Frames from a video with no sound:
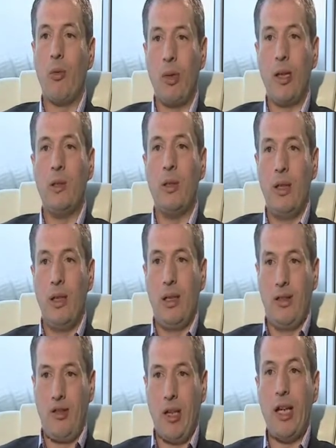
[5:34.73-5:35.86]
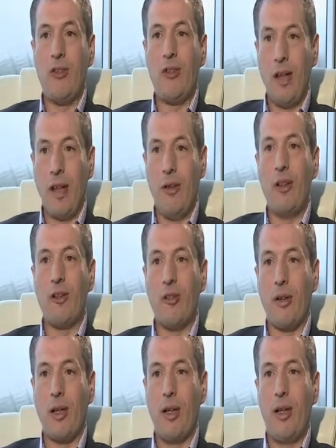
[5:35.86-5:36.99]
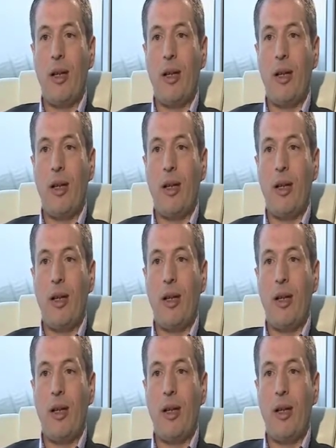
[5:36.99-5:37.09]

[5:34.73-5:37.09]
real change in their industry,